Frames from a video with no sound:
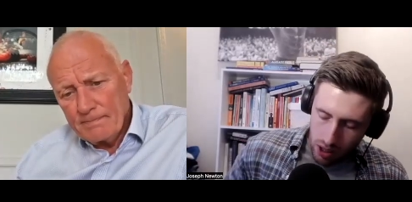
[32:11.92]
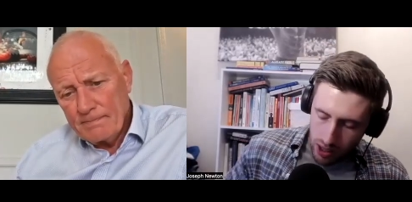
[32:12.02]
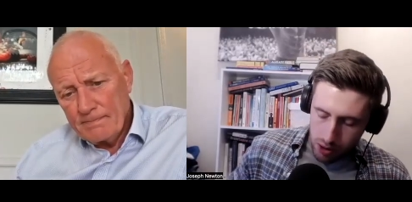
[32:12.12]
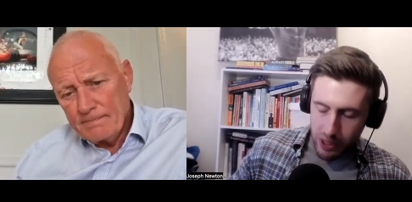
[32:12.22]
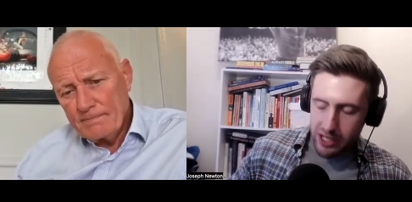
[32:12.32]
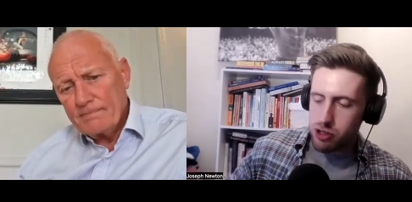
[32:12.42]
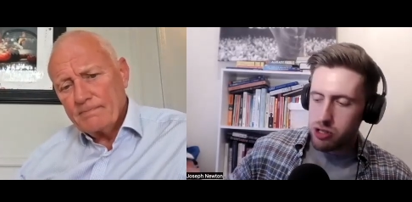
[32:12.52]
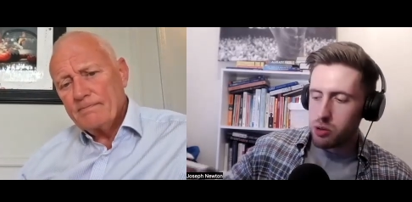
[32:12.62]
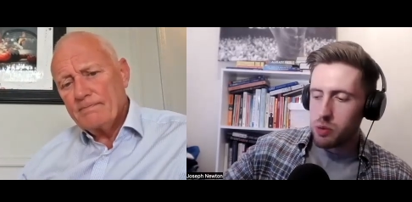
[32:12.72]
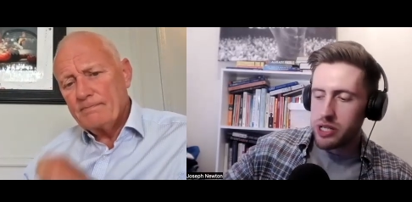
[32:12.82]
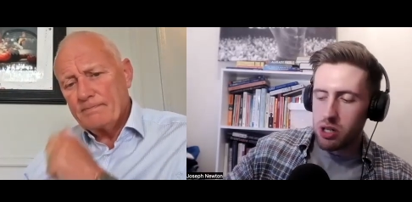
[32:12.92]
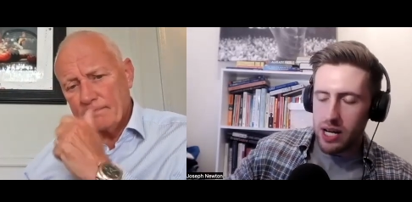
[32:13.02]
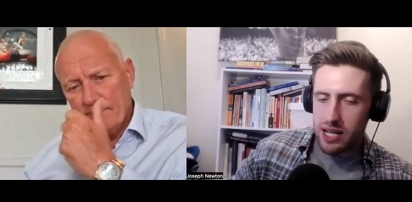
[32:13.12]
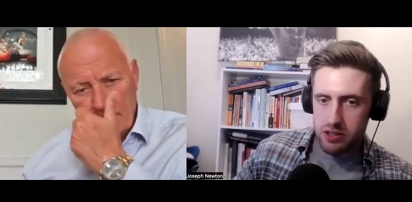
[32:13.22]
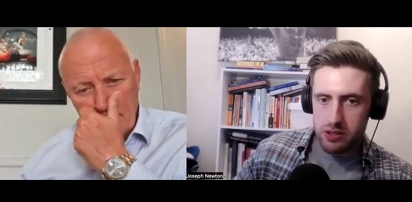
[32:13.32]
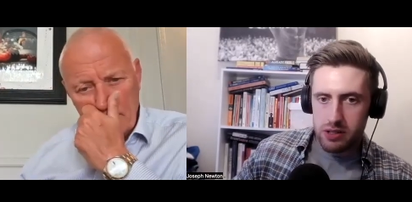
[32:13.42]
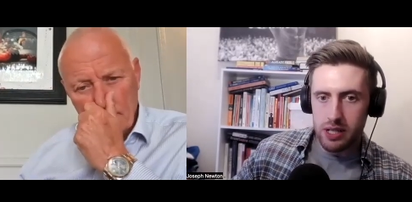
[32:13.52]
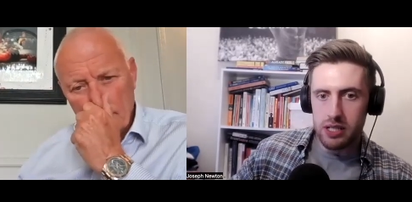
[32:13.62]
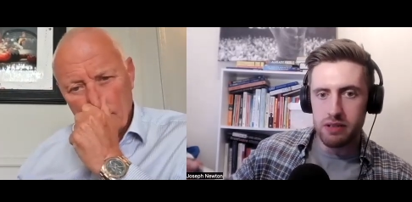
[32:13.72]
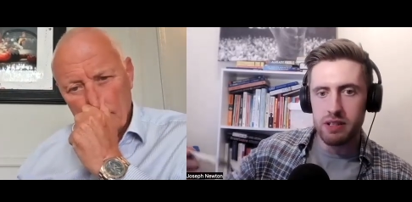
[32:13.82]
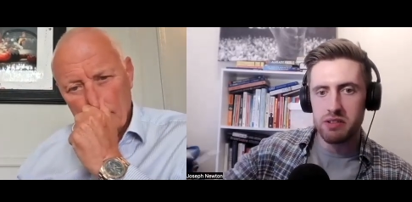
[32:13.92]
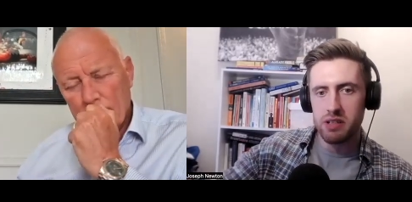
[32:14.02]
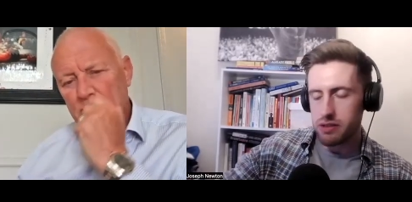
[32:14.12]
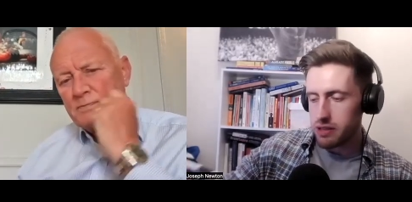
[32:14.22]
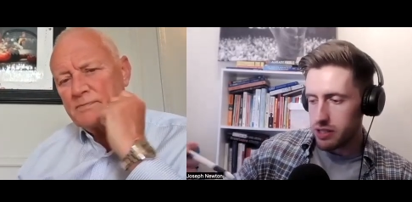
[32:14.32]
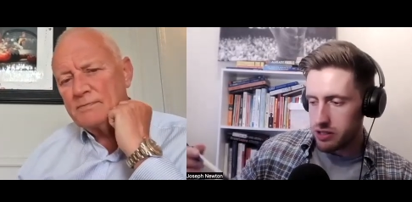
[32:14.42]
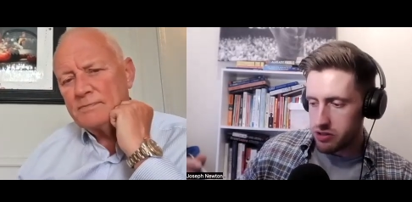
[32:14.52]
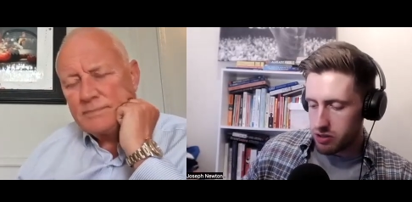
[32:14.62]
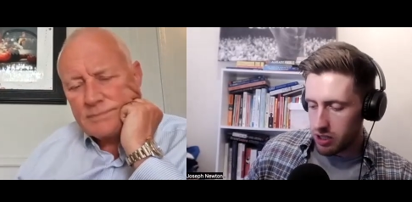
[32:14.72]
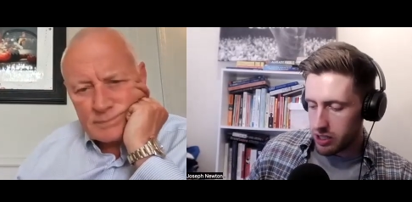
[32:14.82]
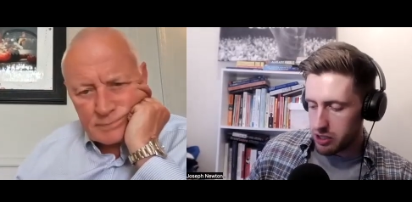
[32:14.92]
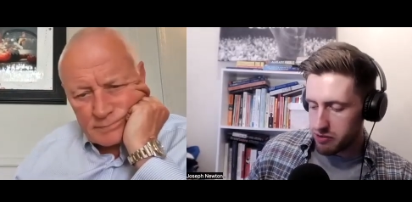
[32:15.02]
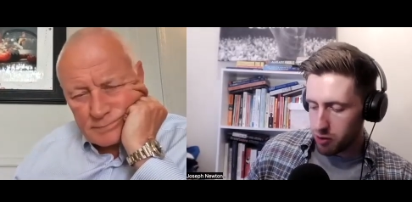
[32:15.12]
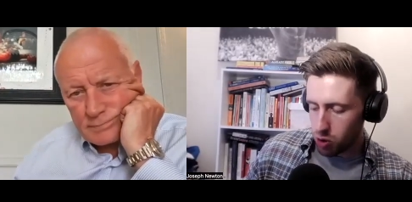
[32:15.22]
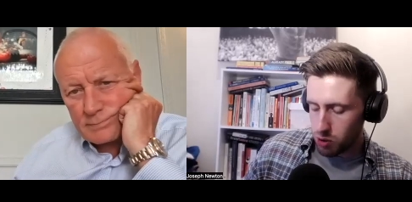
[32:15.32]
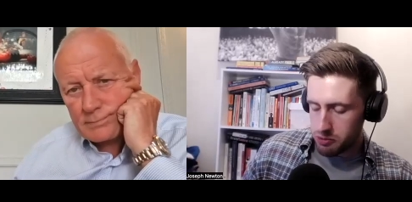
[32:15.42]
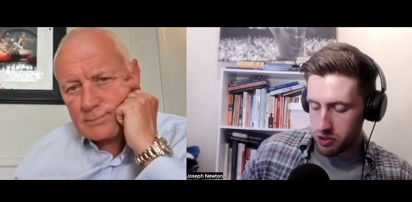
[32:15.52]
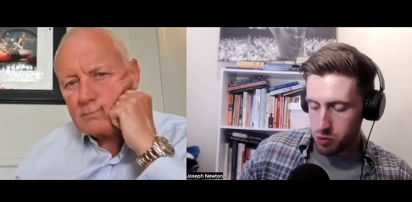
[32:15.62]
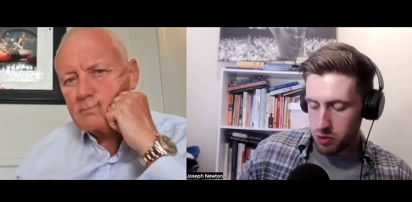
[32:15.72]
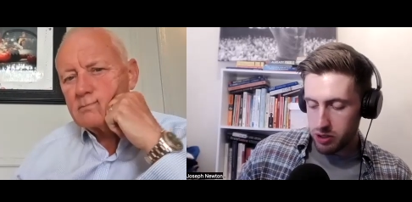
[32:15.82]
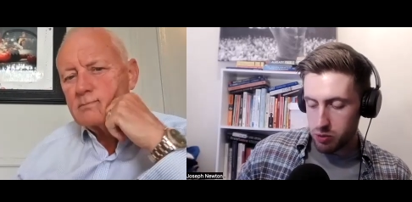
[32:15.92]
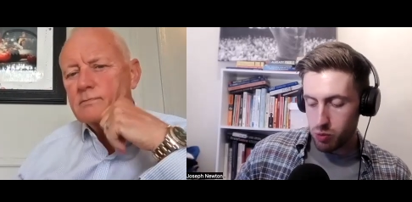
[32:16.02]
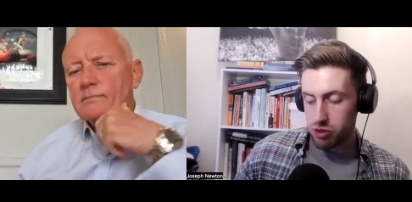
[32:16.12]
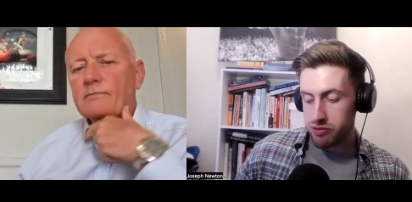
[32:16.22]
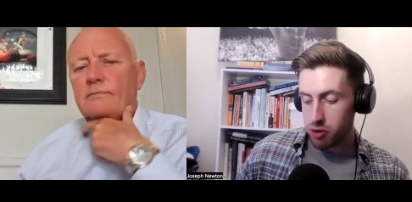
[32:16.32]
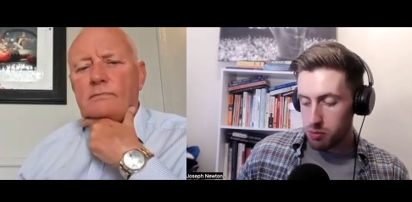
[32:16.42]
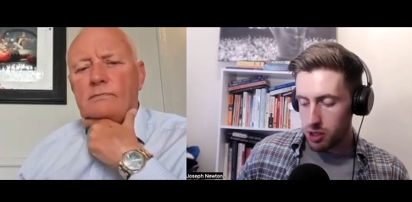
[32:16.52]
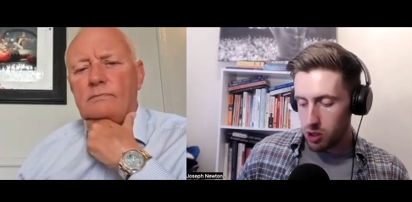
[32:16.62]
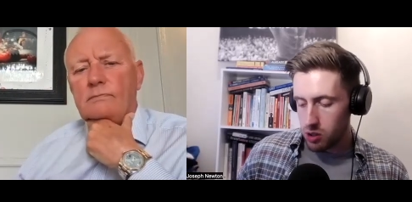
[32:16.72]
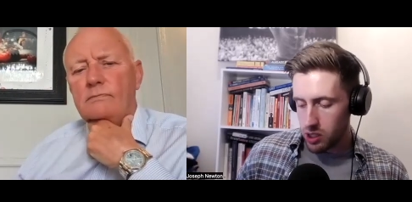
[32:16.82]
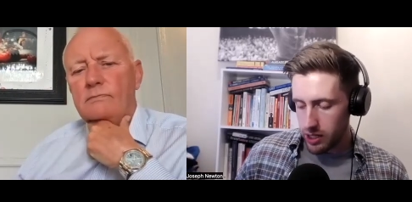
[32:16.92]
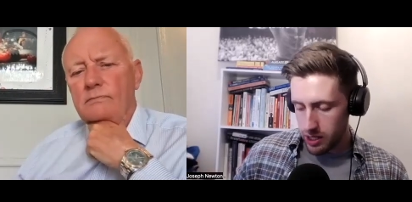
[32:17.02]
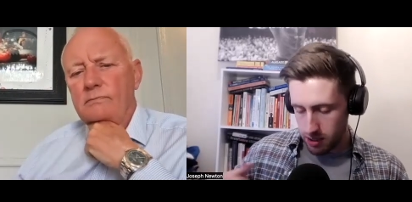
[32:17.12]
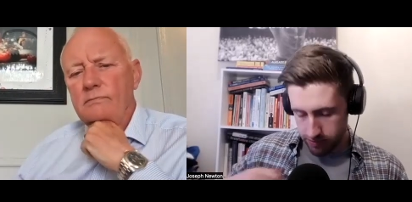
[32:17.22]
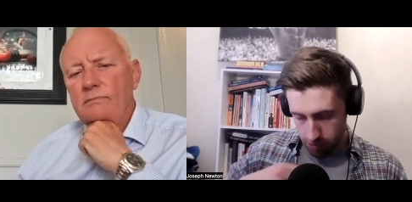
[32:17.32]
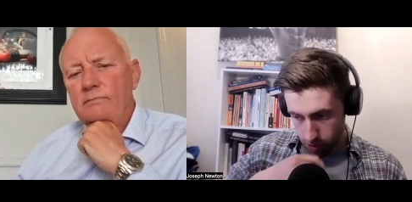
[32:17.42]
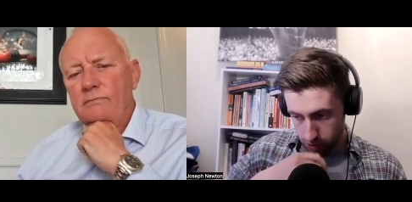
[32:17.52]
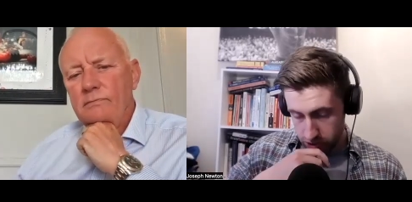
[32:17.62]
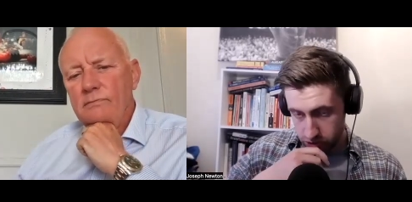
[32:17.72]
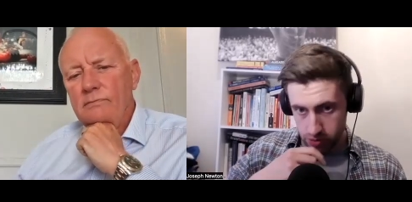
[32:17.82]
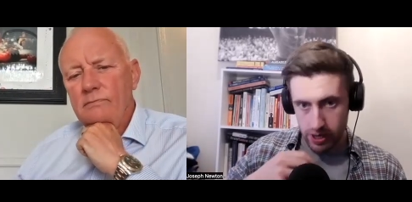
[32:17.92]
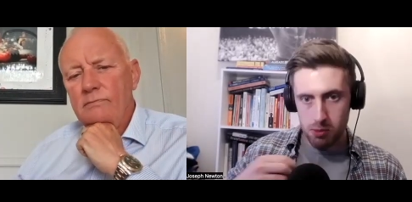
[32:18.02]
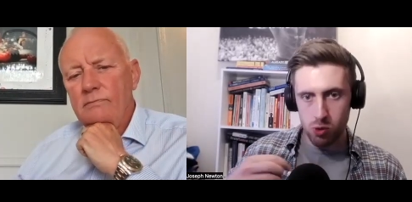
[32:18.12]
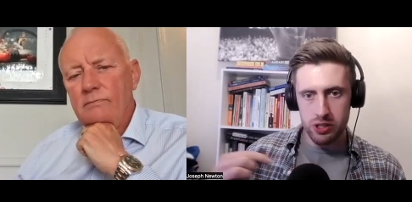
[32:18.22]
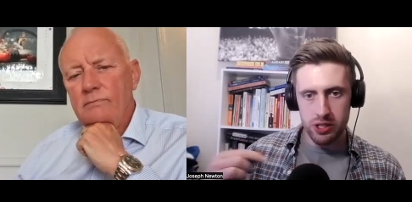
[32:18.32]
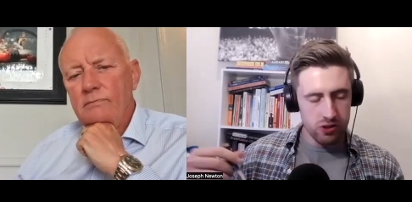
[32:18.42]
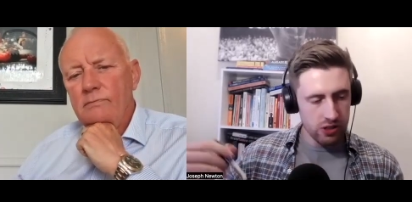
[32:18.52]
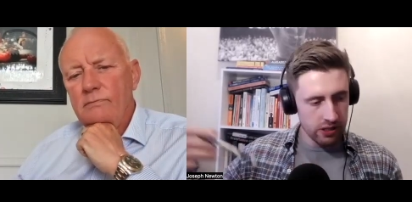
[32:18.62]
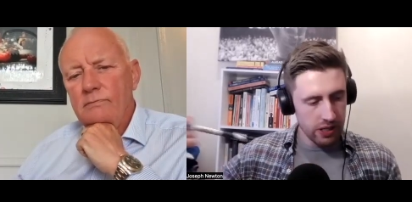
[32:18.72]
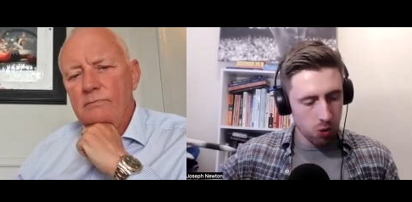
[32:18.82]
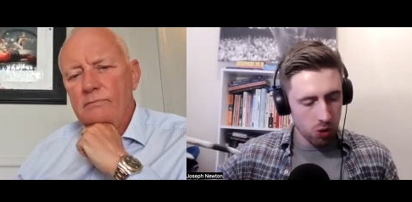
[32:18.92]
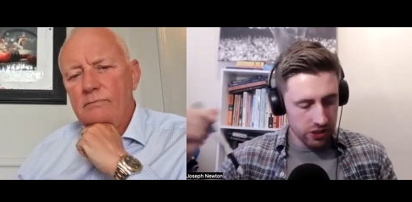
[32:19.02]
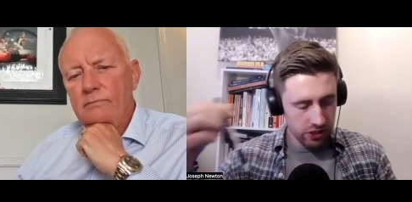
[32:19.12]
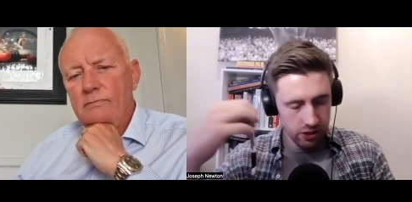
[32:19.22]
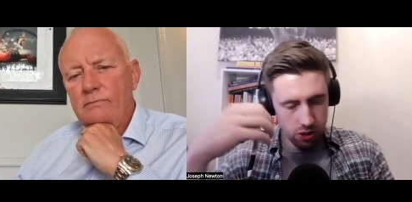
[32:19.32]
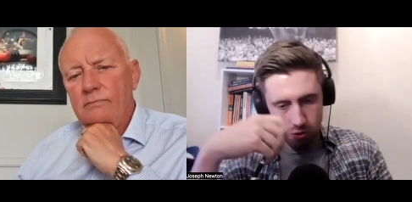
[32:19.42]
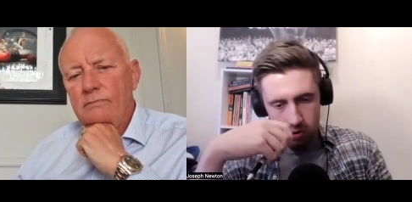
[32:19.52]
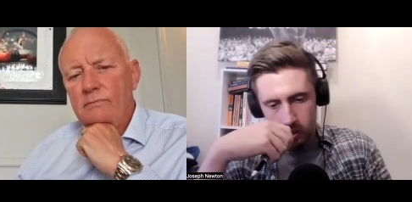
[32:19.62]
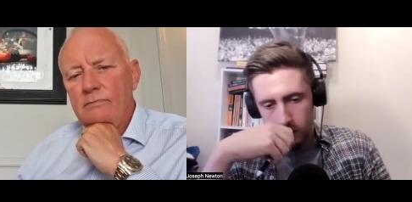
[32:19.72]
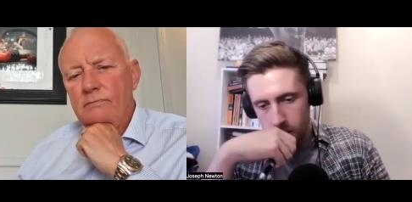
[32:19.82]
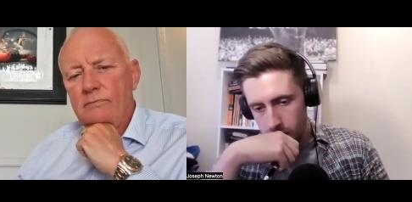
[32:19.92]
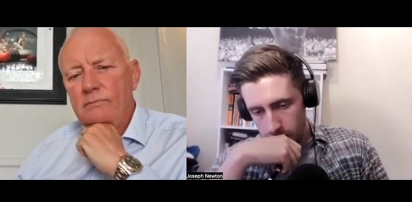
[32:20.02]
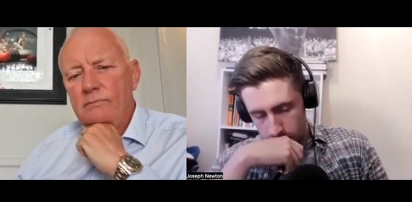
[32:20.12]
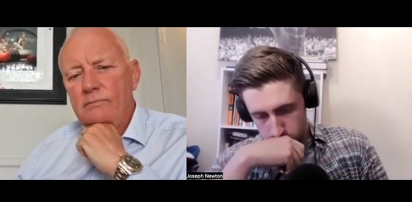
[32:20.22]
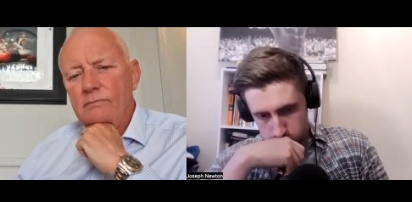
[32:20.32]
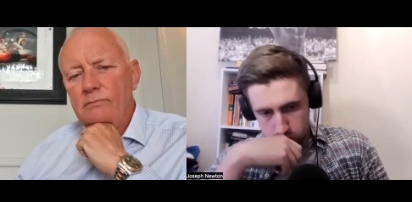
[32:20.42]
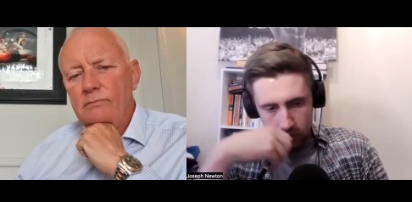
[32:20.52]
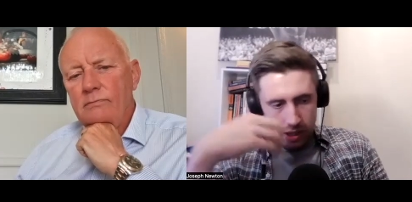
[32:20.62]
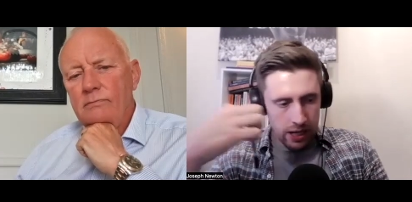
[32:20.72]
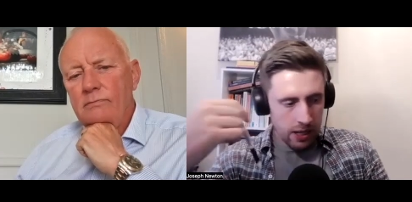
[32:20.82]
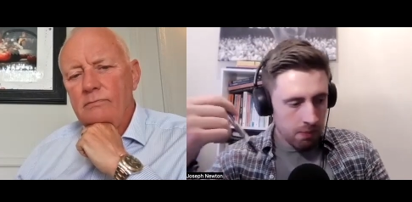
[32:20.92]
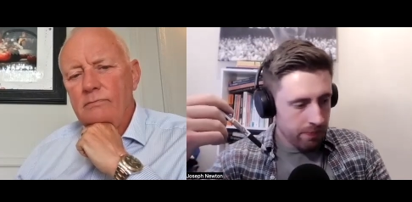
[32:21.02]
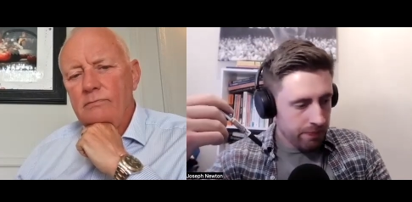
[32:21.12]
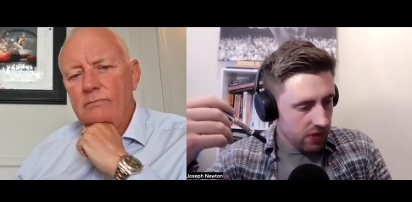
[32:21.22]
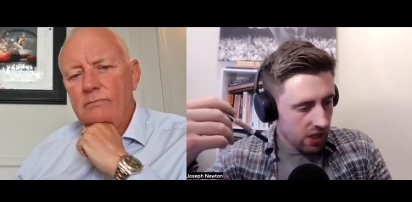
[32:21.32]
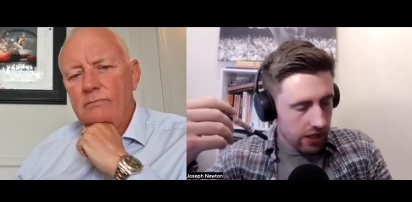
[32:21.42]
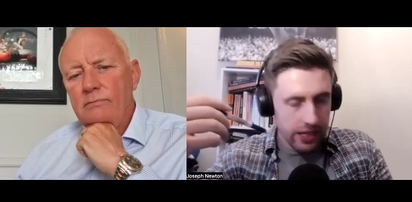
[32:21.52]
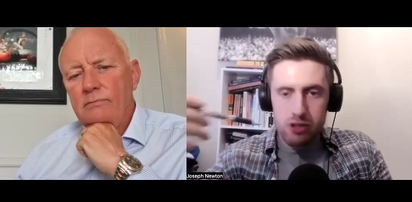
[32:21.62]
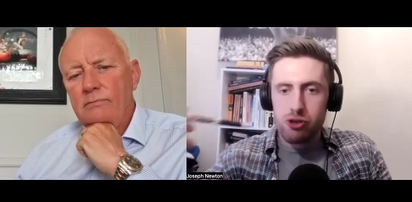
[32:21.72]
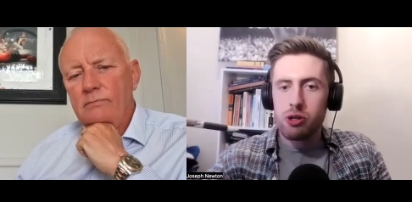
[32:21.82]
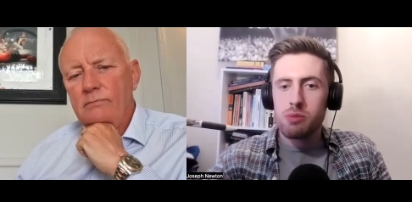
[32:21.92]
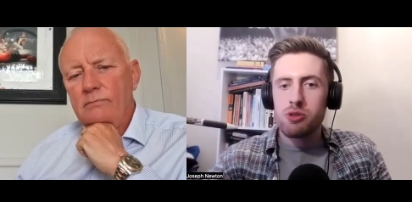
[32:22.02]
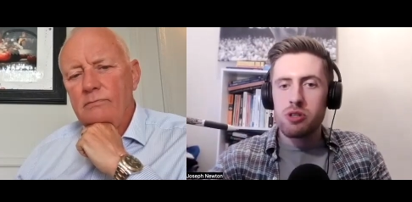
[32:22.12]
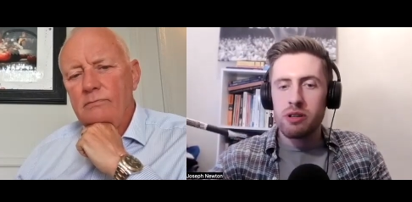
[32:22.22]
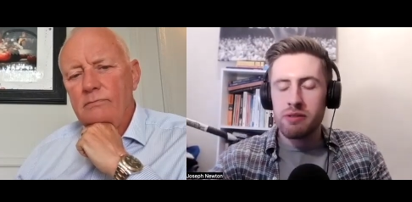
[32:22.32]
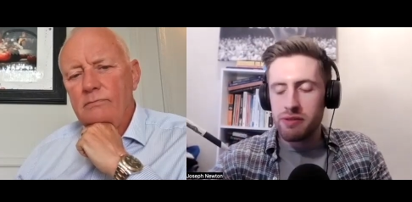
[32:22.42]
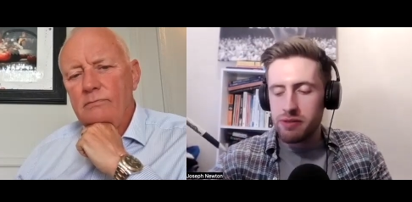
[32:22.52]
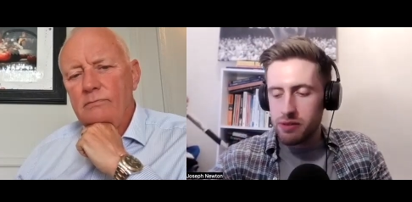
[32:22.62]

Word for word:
Speaker 1: A question that we got asked, kind of, I think that is a nice follow up to this one. It was from our uh, from our Instagram audience, and they wanted to know, um, in terms of,